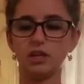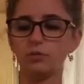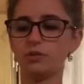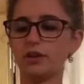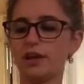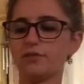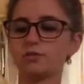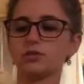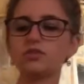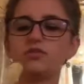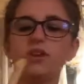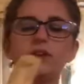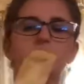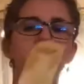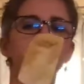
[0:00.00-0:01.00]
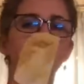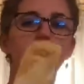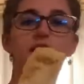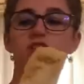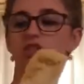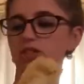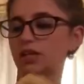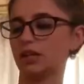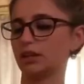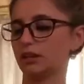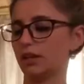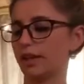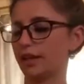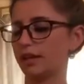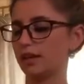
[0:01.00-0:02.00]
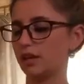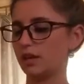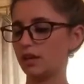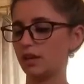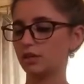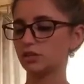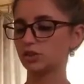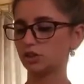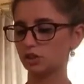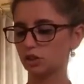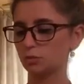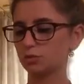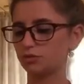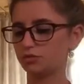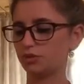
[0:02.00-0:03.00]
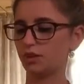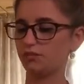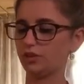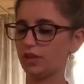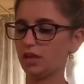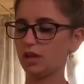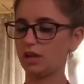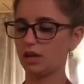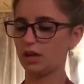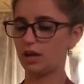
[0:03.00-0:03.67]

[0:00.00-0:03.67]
we're at everyone's favorite stage. It's getting light, super fluffy.